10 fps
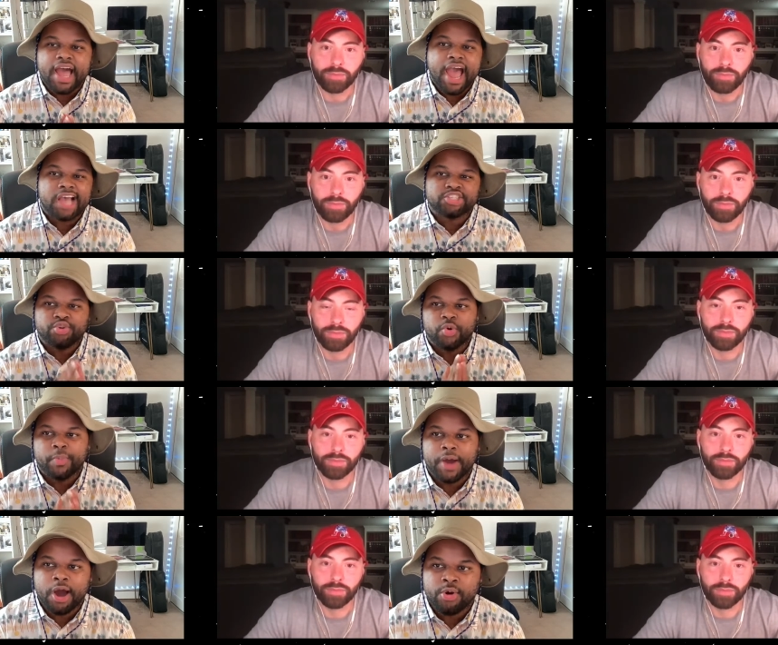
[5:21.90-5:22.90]
Speaker 1: ask you
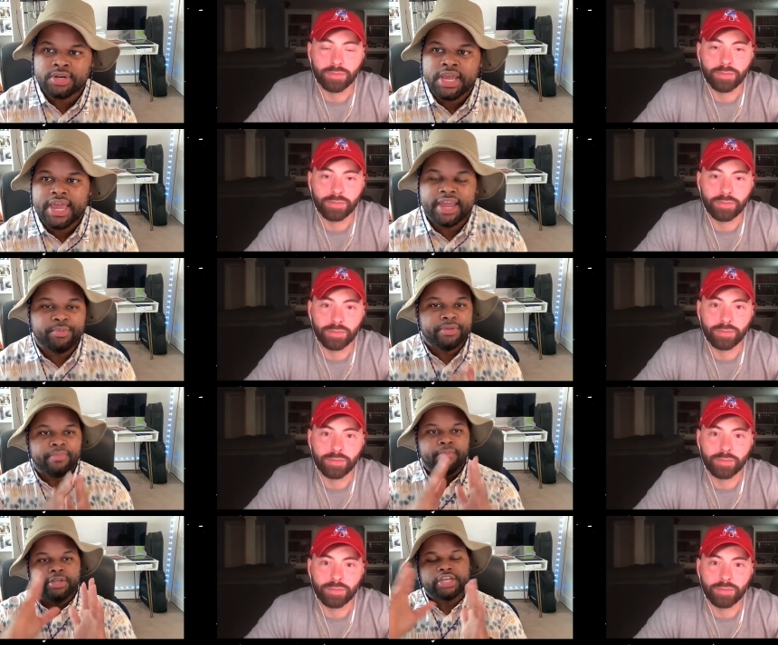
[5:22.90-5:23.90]
about, and we
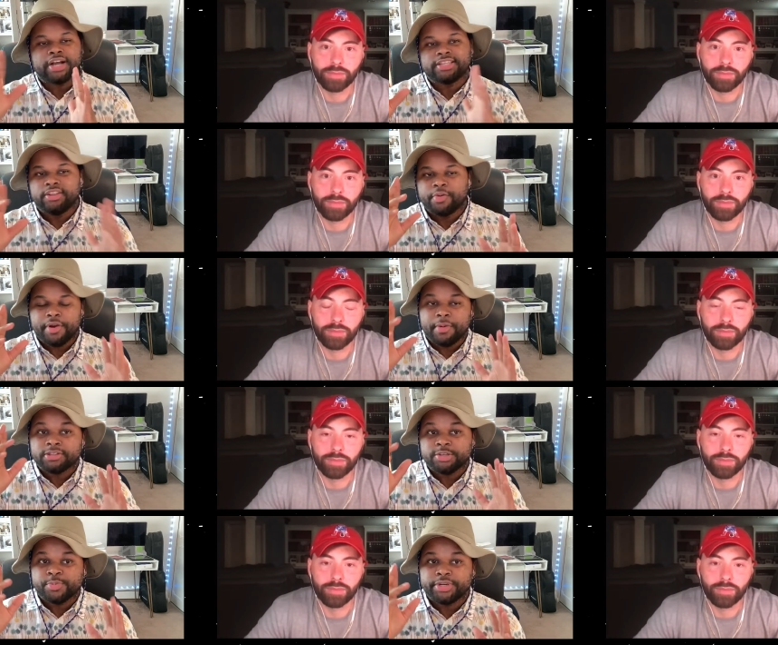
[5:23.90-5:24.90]
talked a little bit about
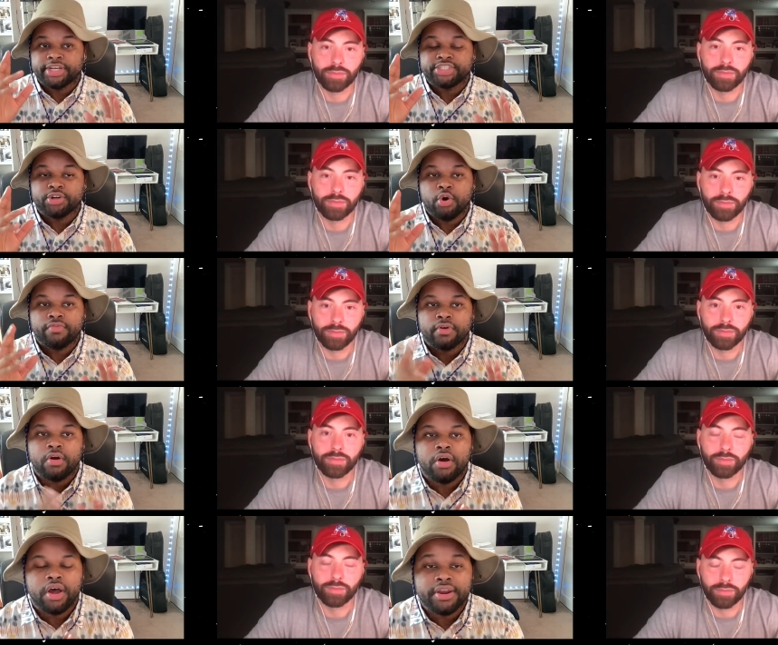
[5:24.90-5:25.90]
this prediction over
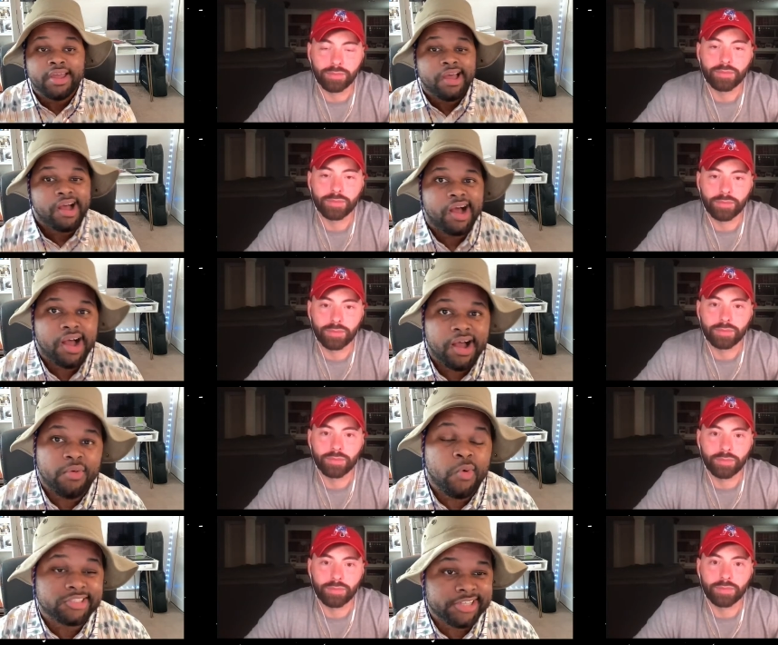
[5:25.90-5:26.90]
on
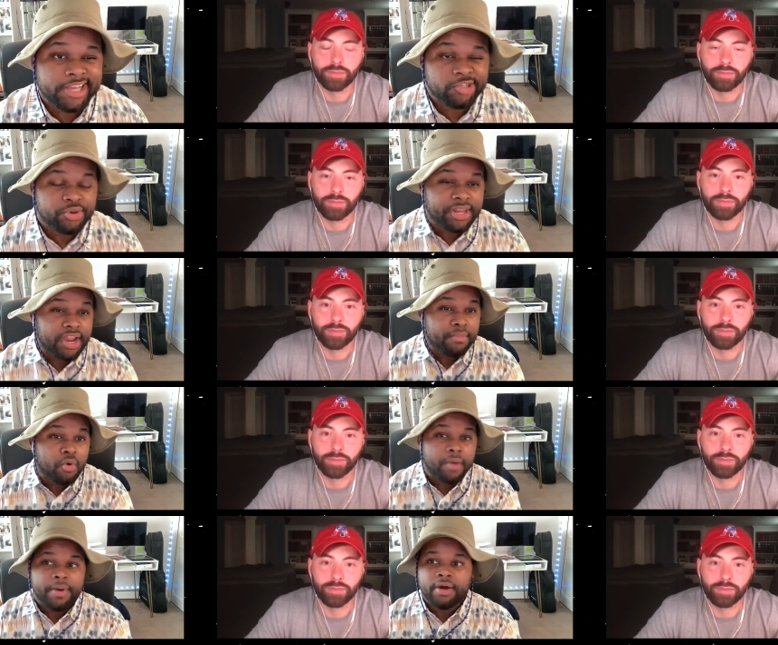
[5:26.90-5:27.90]
What's Next, so you can hear
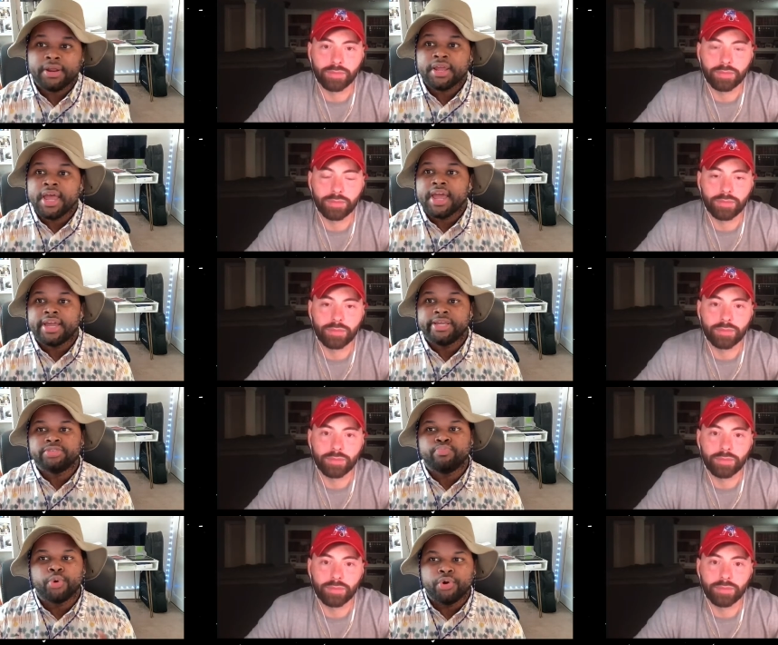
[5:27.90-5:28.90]
more about it, is
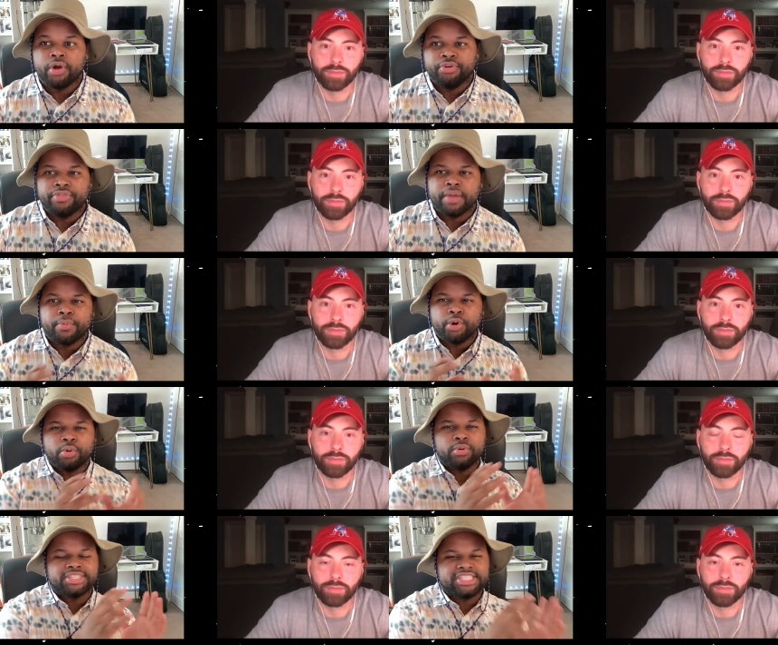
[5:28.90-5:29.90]
Bruno. Do you think Bruno
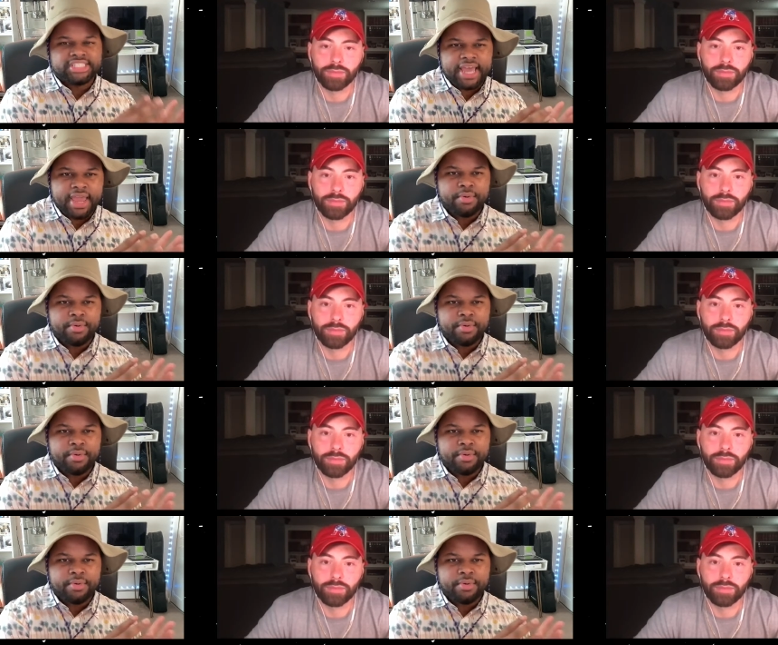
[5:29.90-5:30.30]
will stay with